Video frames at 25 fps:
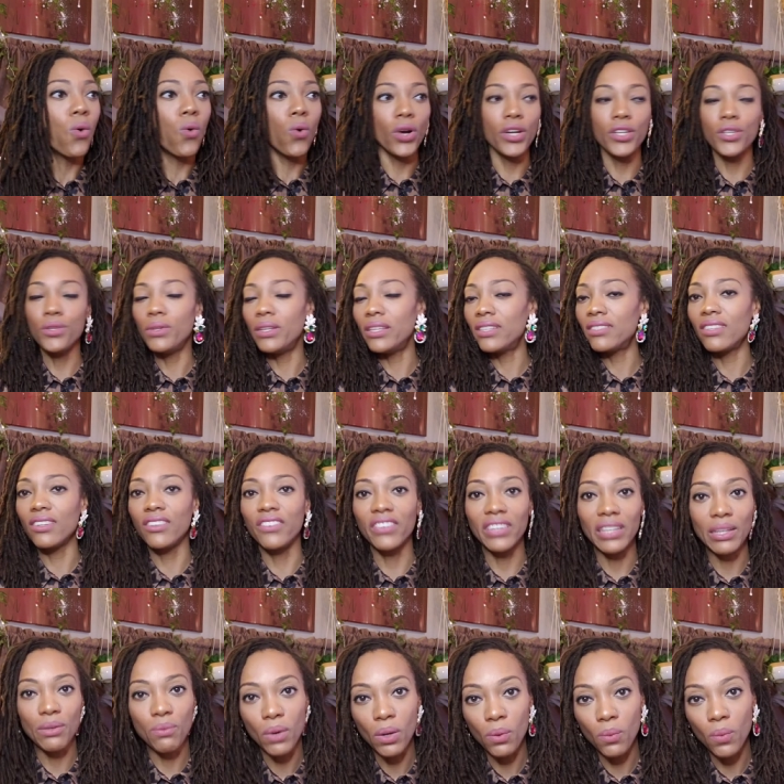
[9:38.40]
or you disagree
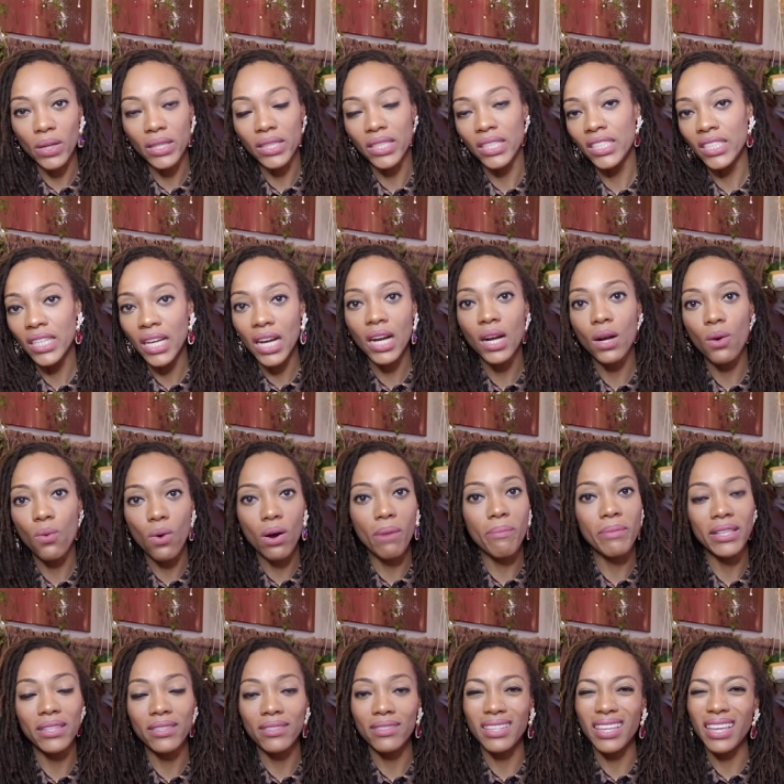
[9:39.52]
with what the young
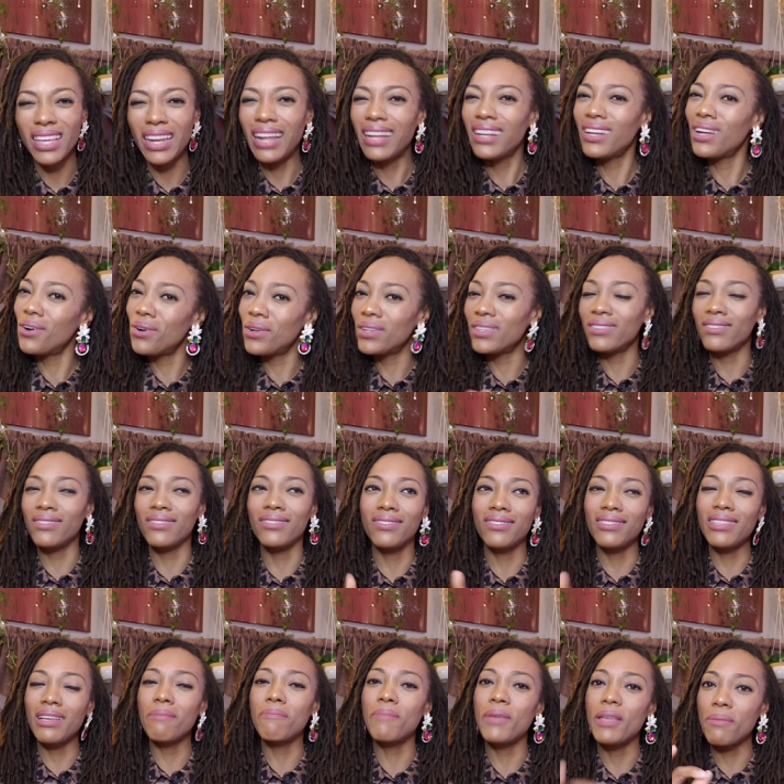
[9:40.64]
woman said, I know
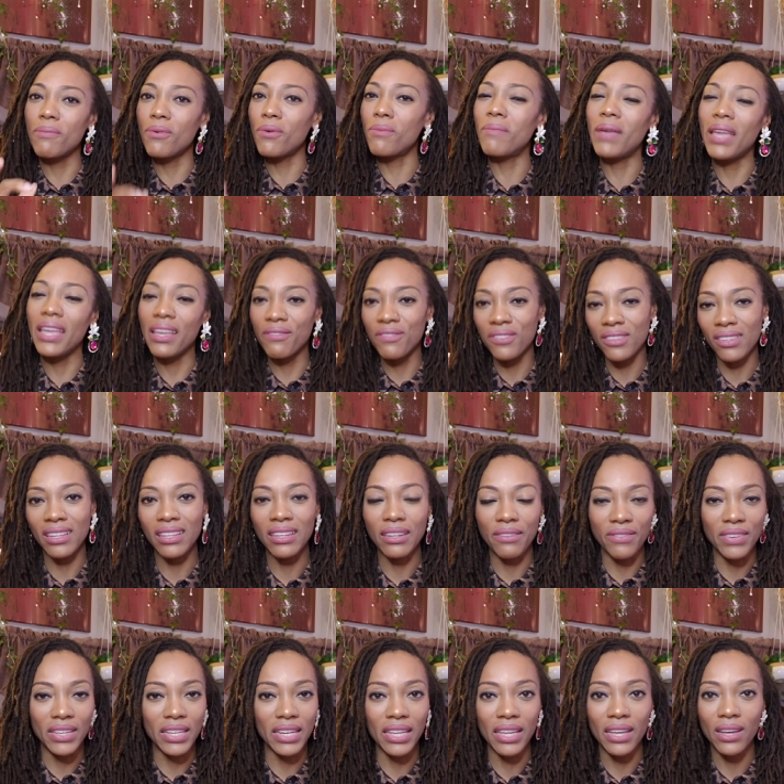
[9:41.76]
some people may have seen the
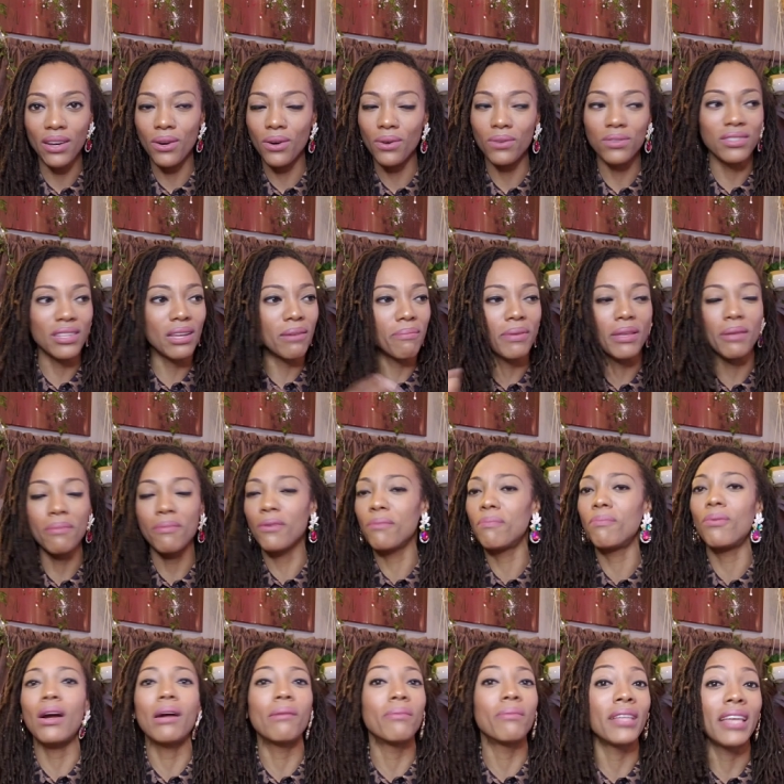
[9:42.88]
video. Some people
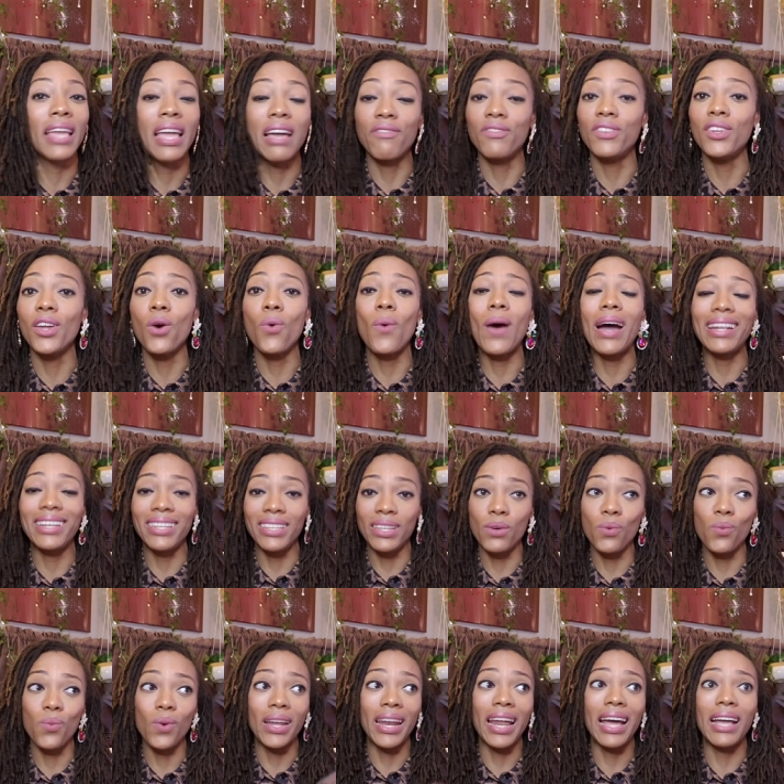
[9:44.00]
probably have no idea
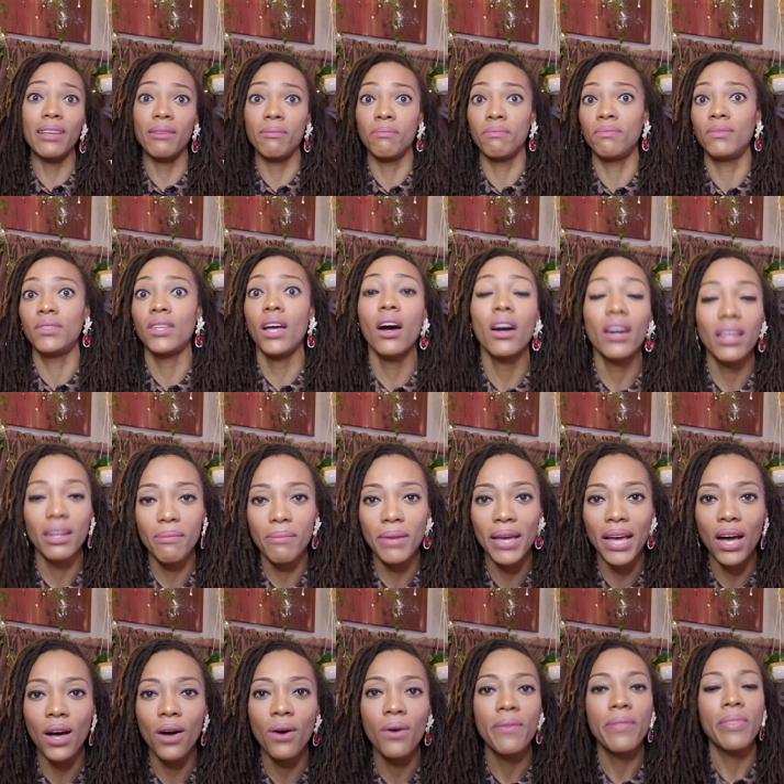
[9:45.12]
what I am talking
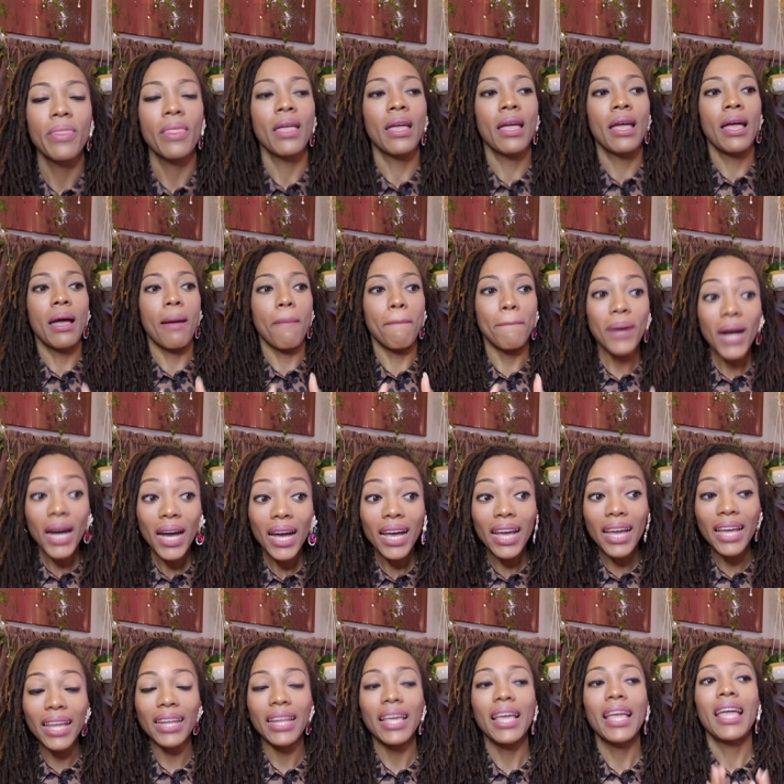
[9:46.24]
about.
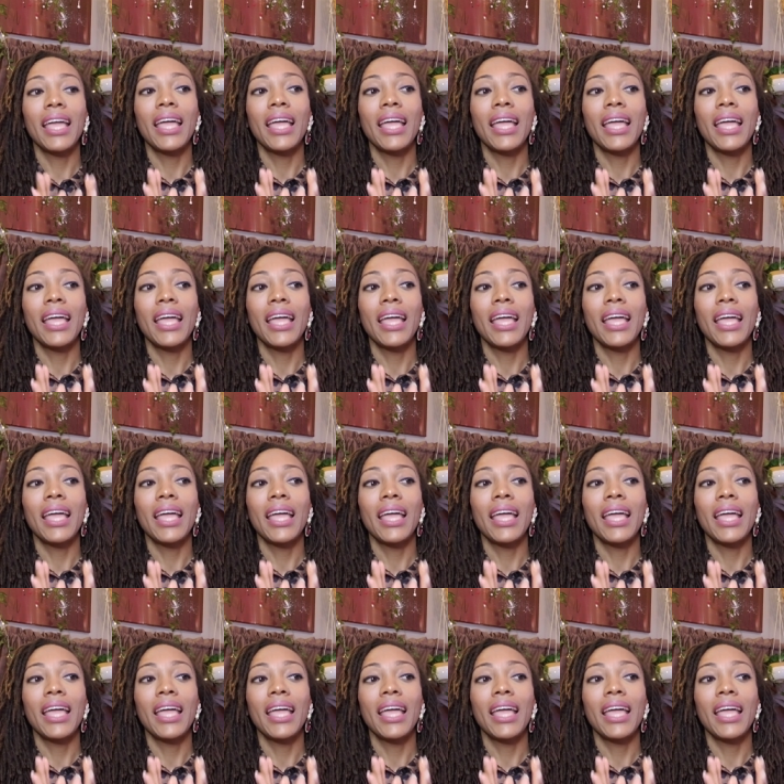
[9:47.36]
But